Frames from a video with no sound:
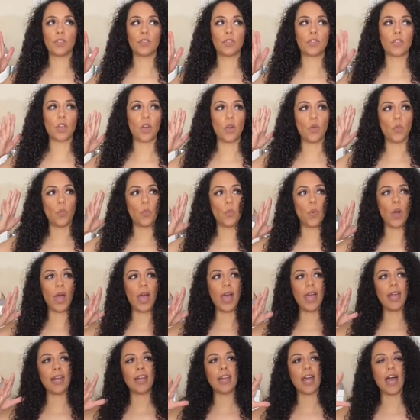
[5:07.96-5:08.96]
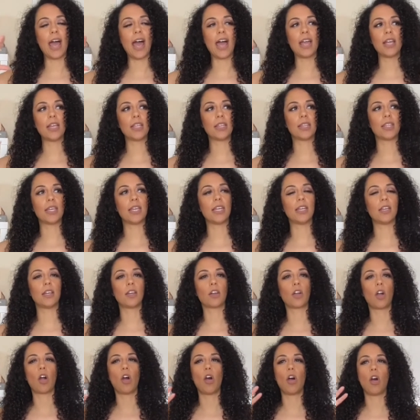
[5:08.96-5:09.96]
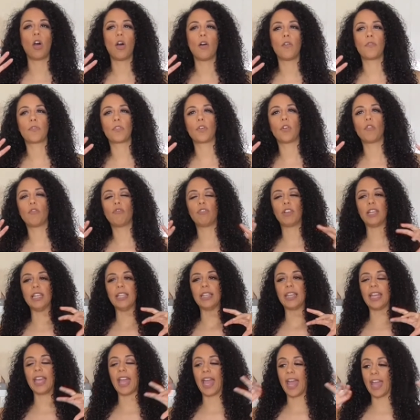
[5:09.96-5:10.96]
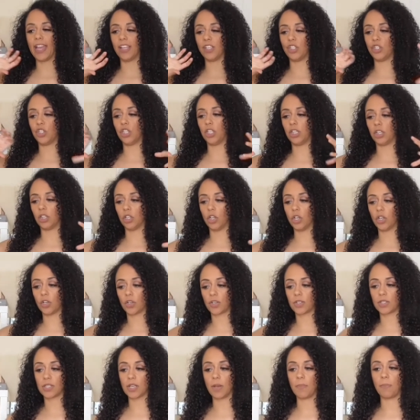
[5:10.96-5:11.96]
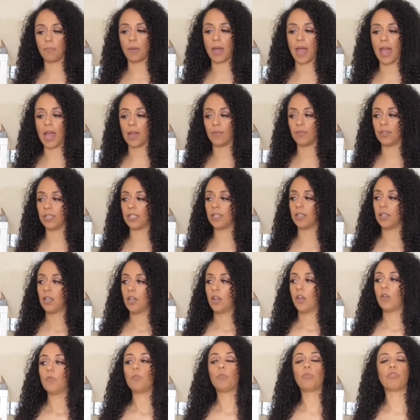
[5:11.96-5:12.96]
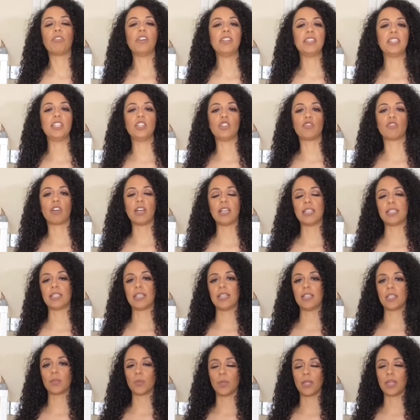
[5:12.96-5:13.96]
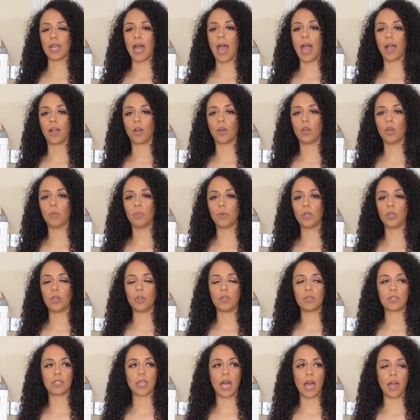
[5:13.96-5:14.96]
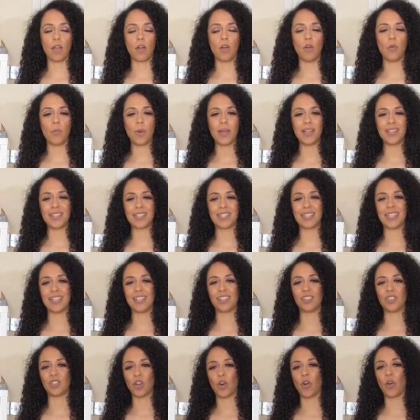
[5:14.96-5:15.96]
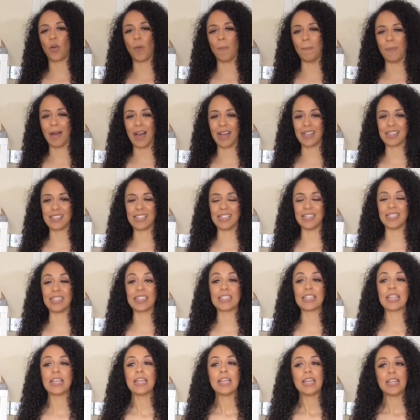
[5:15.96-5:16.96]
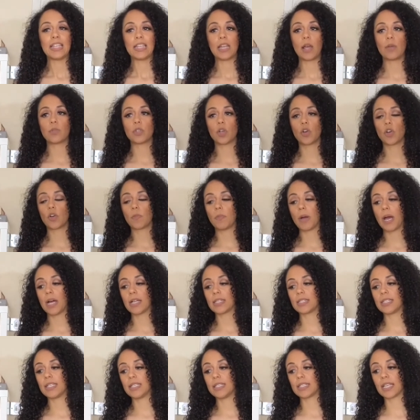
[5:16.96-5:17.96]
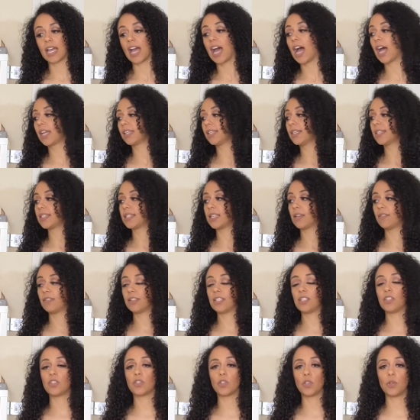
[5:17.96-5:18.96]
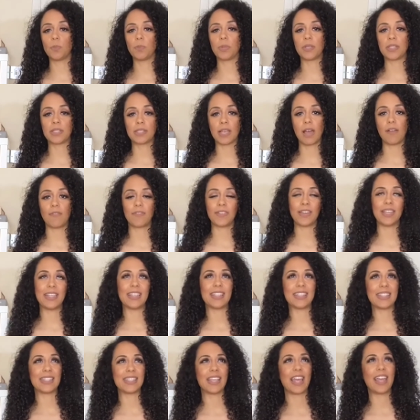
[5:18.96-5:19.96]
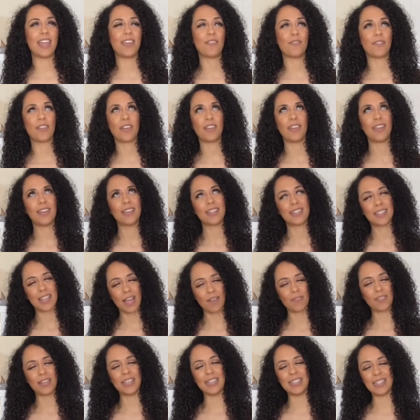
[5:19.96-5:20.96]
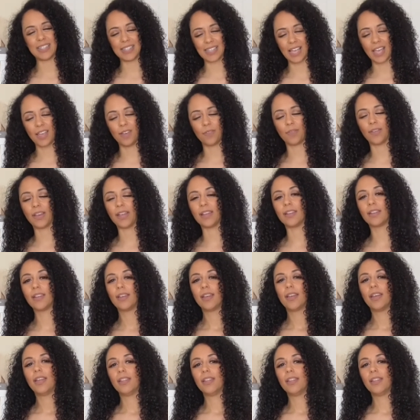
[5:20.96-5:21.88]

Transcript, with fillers: So when I think of really edgy looks and pairing pretty dresses with ankle boots, I always think Doc Martens. Now Doc Martens aren't necessarily super savvy, savvy, savvy saving.